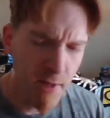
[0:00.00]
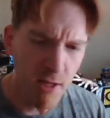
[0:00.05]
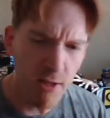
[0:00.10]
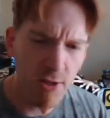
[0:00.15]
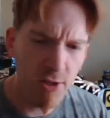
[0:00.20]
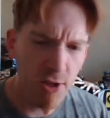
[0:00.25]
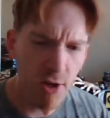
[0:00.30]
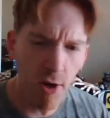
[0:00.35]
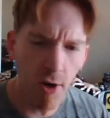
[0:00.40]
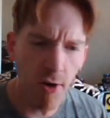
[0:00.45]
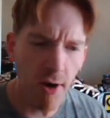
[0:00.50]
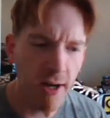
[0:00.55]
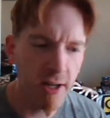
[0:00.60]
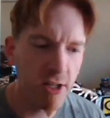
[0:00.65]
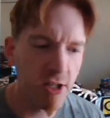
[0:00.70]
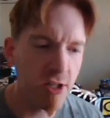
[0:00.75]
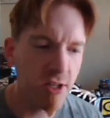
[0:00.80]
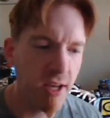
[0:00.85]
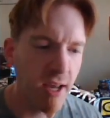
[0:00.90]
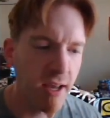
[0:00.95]
So I
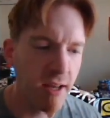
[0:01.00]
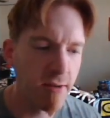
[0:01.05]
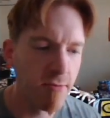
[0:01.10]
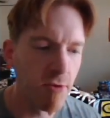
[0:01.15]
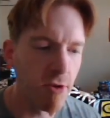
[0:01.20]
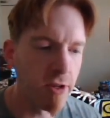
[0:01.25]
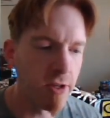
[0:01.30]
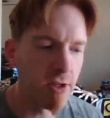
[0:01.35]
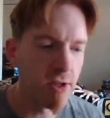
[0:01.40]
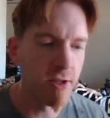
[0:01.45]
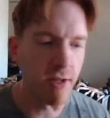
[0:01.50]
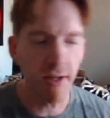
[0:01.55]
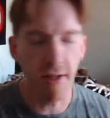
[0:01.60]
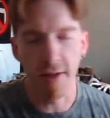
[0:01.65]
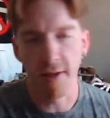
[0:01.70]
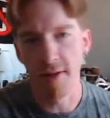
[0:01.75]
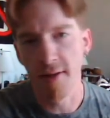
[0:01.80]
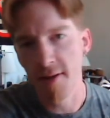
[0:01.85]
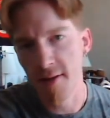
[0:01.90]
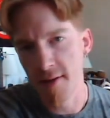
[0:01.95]
just can't really see
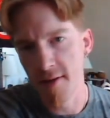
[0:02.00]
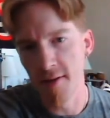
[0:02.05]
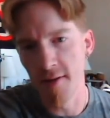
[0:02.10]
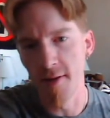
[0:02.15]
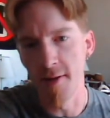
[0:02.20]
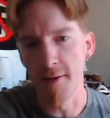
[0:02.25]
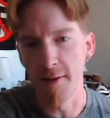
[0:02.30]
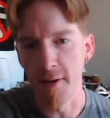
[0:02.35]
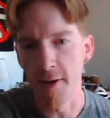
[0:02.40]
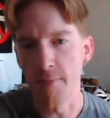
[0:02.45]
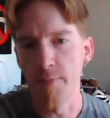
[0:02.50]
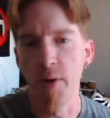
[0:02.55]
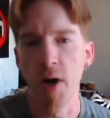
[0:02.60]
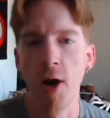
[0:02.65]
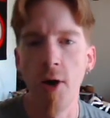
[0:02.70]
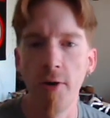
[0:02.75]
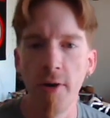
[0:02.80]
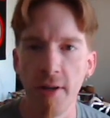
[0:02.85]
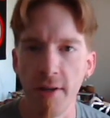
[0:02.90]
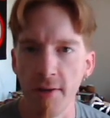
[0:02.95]
the
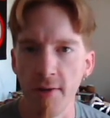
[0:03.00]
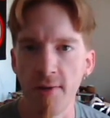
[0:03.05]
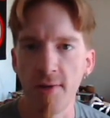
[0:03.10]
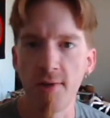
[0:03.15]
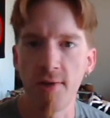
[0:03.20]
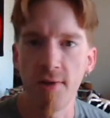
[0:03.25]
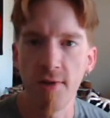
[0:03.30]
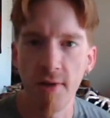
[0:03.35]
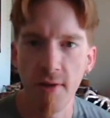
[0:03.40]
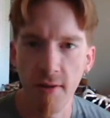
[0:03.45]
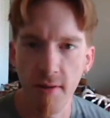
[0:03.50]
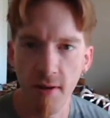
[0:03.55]
opponent's